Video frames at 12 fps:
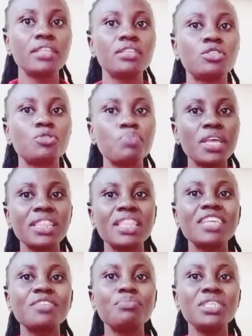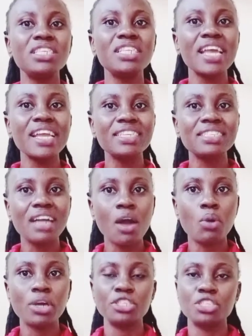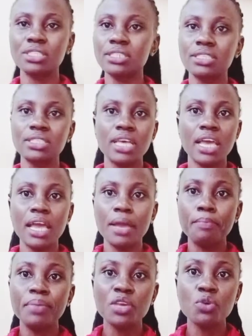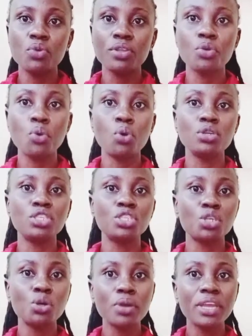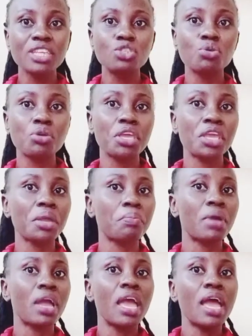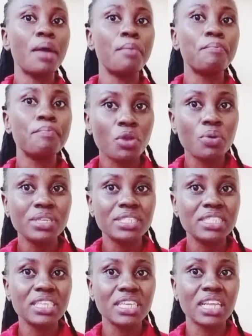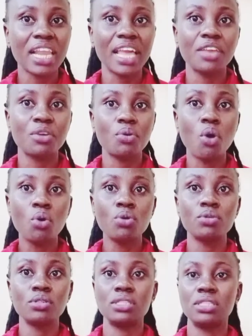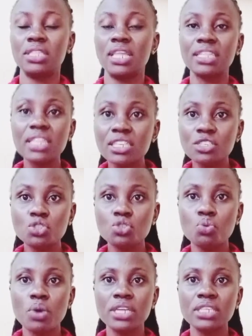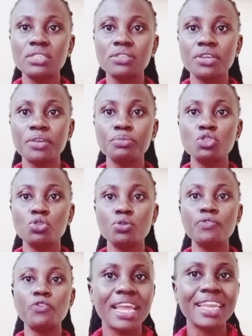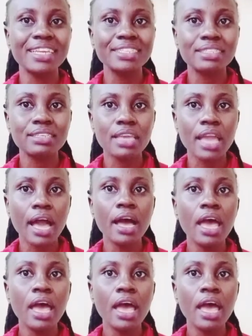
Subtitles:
spend that midnight hour just being with God, talking to Him, requesting like all the things you want Him to do in the next year.